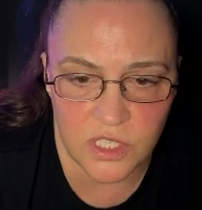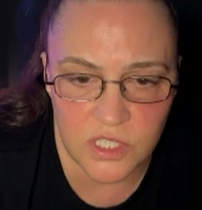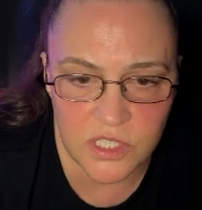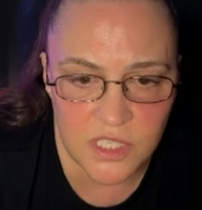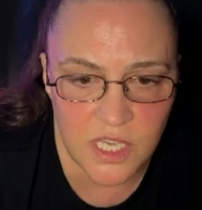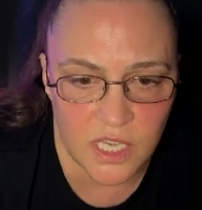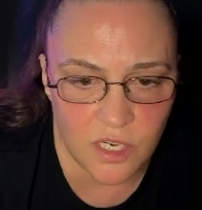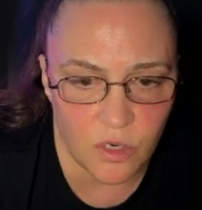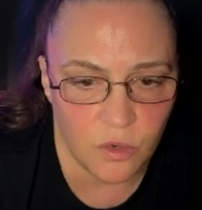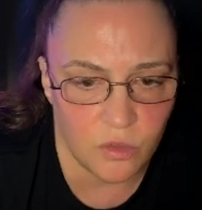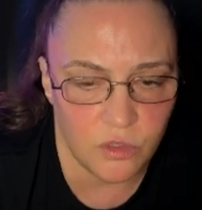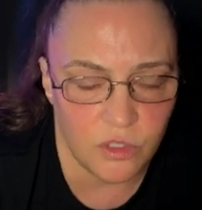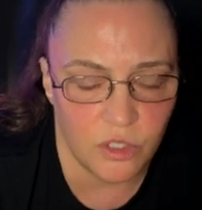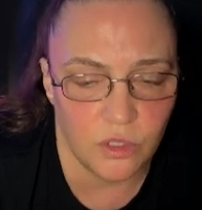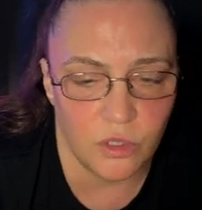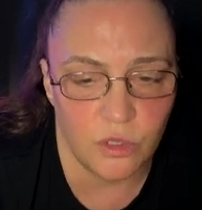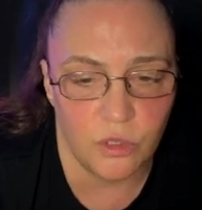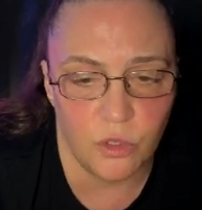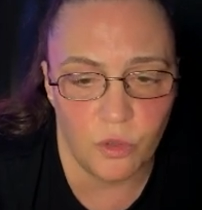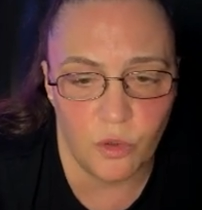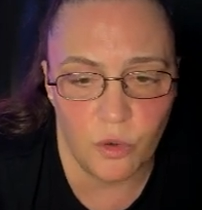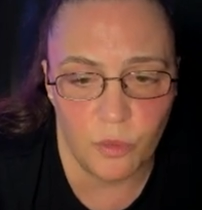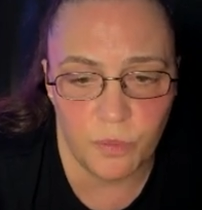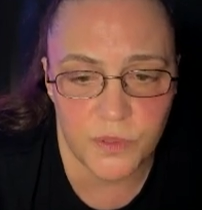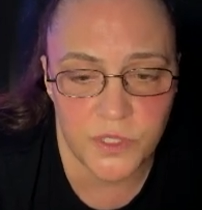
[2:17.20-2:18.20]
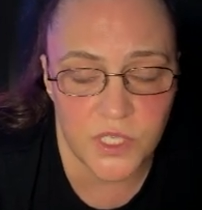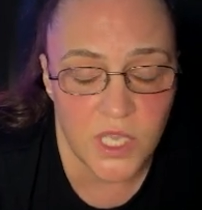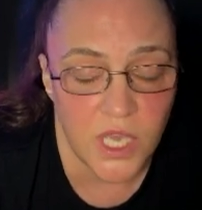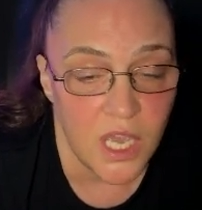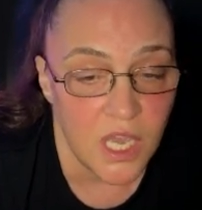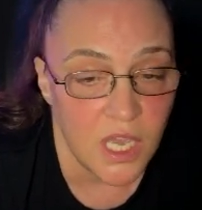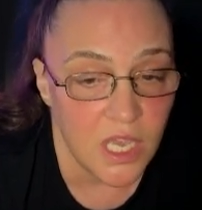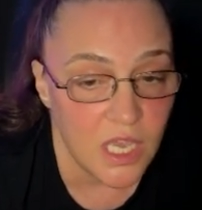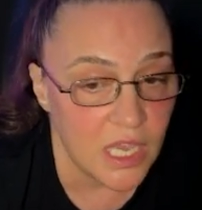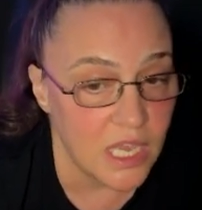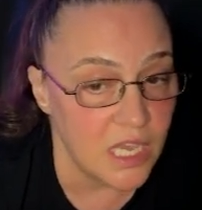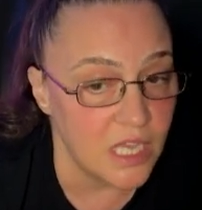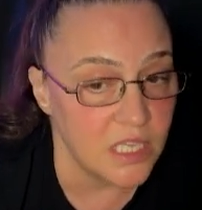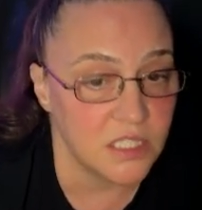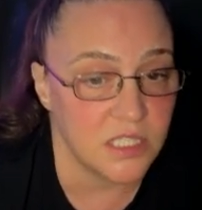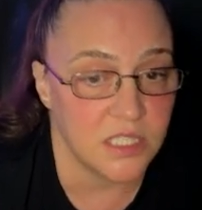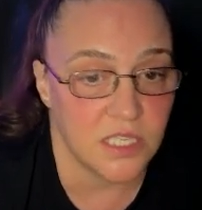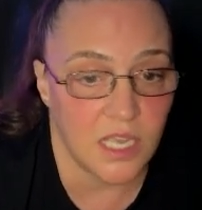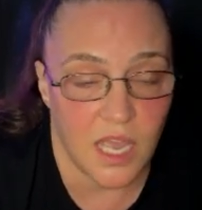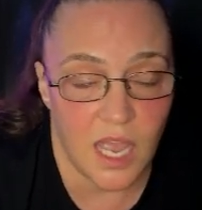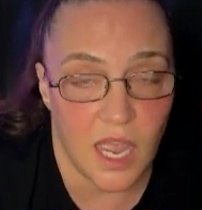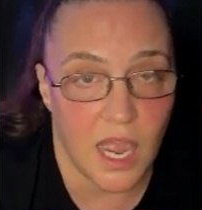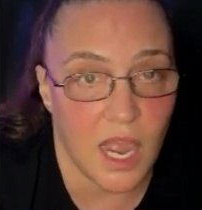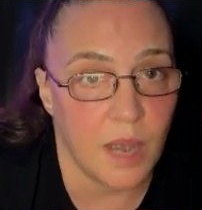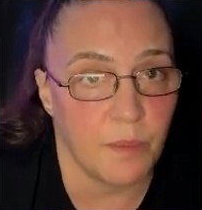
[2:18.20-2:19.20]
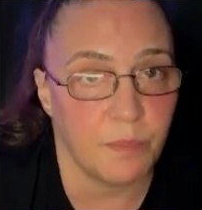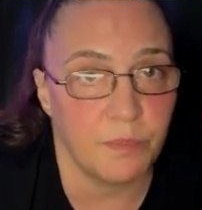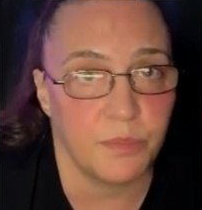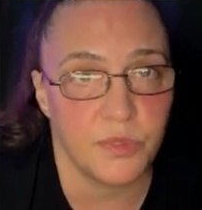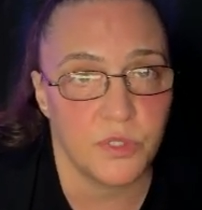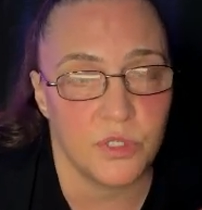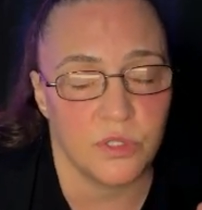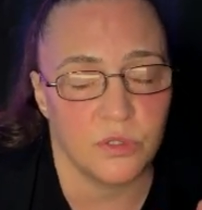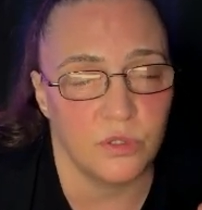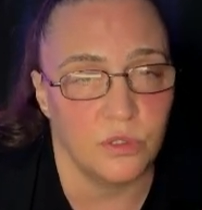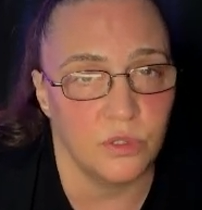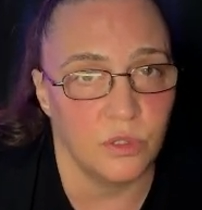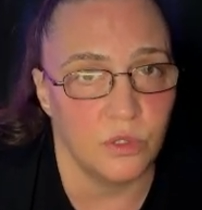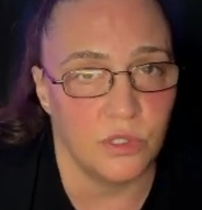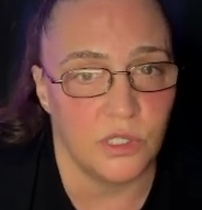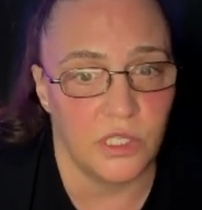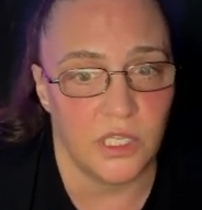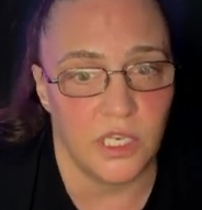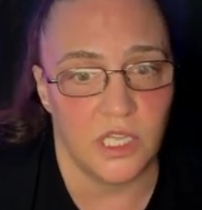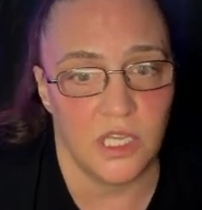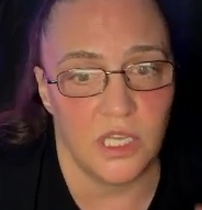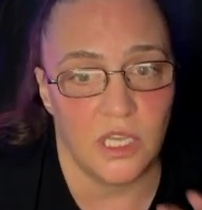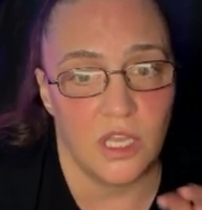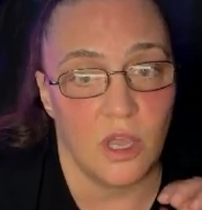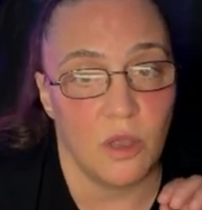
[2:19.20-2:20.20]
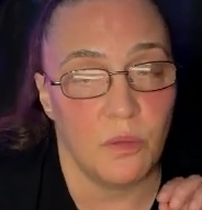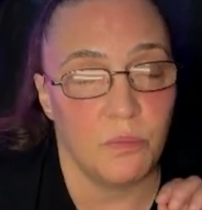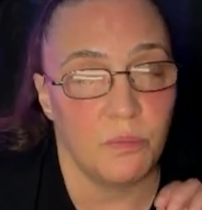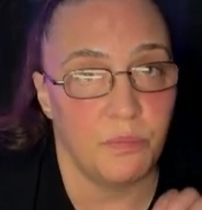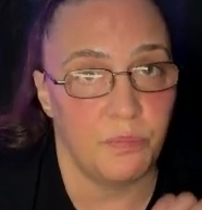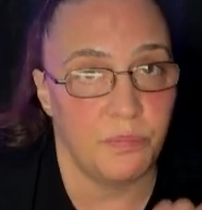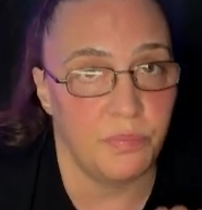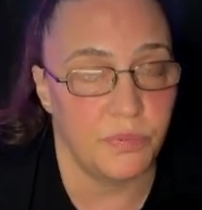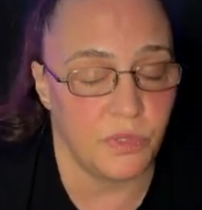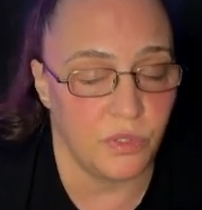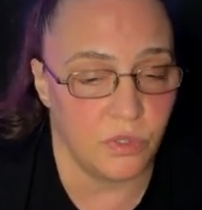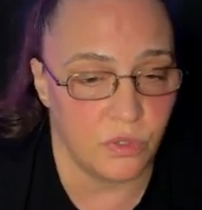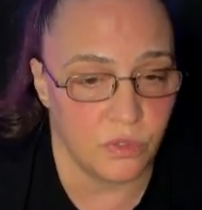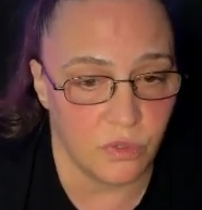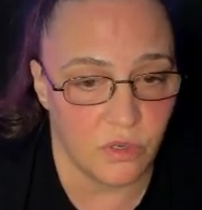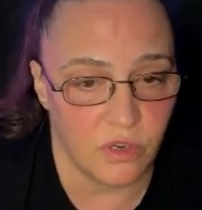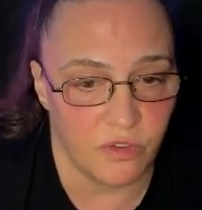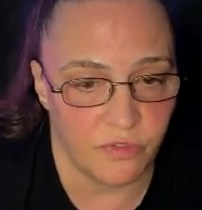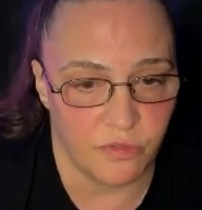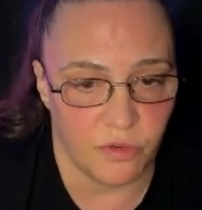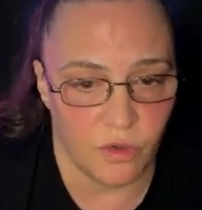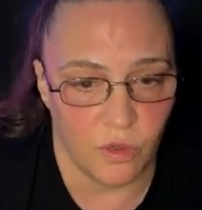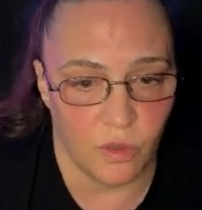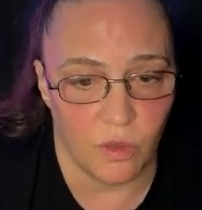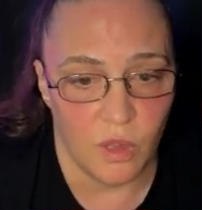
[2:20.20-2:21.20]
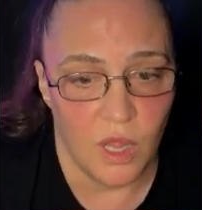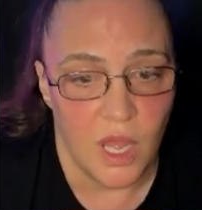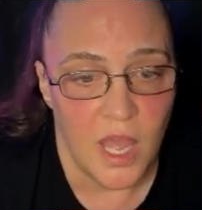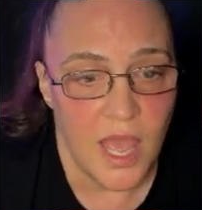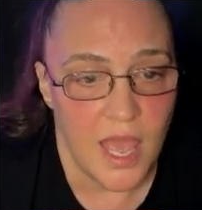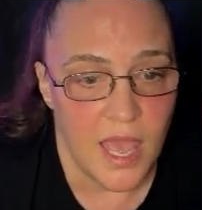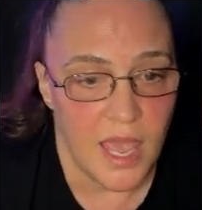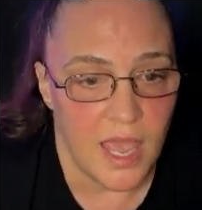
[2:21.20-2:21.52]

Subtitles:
it's got all the loops. It's absolutely beautiful.